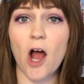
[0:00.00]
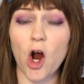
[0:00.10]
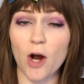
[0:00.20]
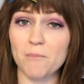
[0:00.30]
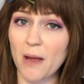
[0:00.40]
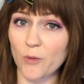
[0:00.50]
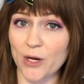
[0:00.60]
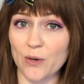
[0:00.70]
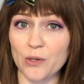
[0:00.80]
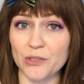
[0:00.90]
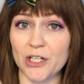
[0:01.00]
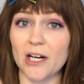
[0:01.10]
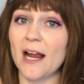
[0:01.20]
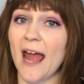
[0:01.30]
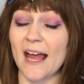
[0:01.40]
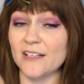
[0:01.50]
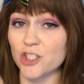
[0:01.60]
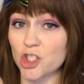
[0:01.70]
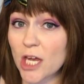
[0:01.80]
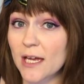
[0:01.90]
our memory holder,
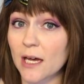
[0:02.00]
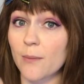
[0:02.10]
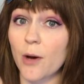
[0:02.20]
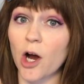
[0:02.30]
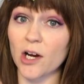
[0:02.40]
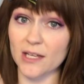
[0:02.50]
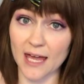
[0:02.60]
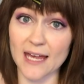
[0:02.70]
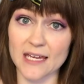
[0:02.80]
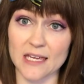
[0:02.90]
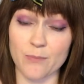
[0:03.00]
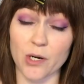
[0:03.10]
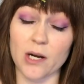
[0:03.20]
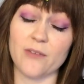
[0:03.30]
and Jacob, our gatekeeper.